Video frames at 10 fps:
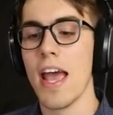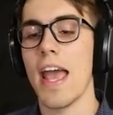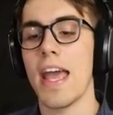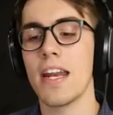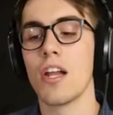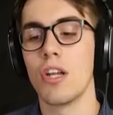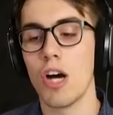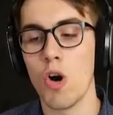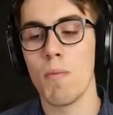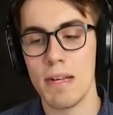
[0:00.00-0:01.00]
And
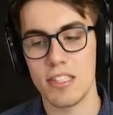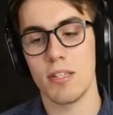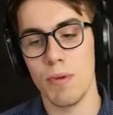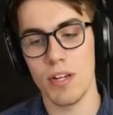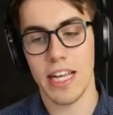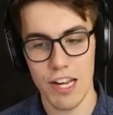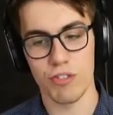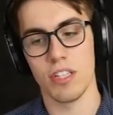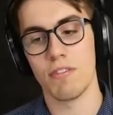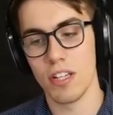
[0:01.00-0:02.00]
low
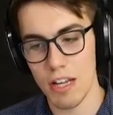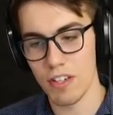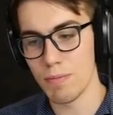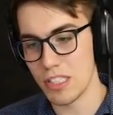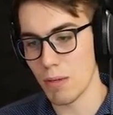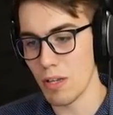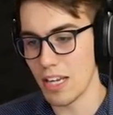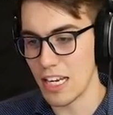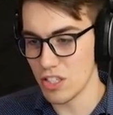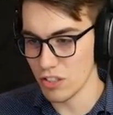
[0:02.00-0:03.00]
miscommunication. If the level of
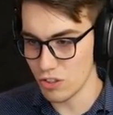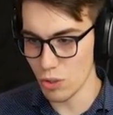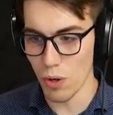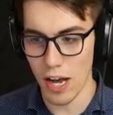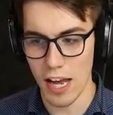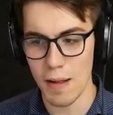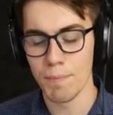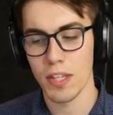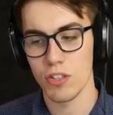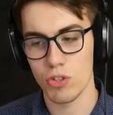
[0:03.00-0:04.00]
miscommunication is too high,
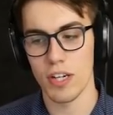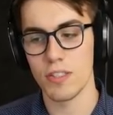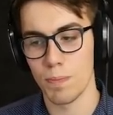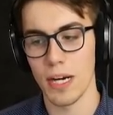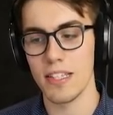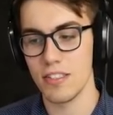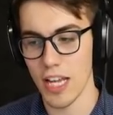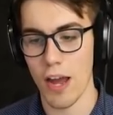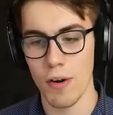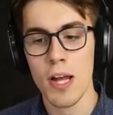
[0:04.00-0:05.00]
trust breaks down.